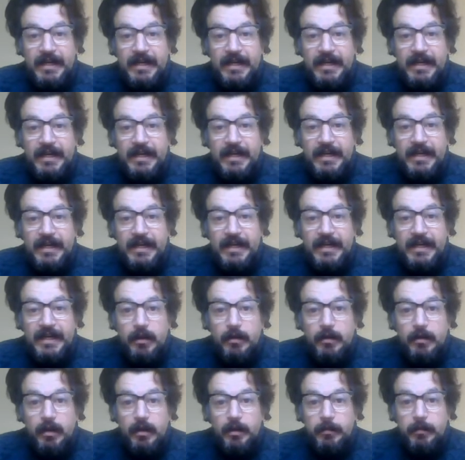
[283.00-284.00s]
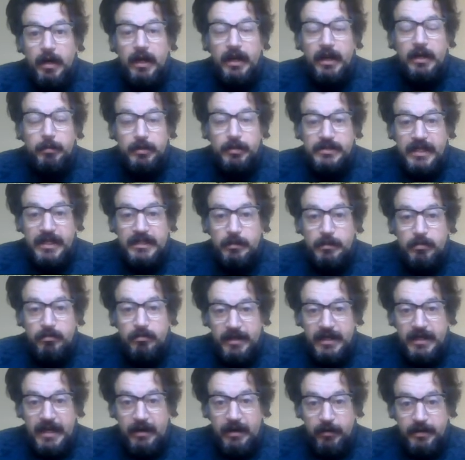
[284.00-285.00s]
highly protected marine
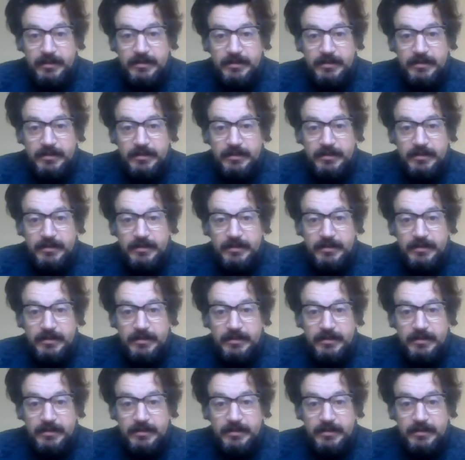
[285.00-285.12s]
areas.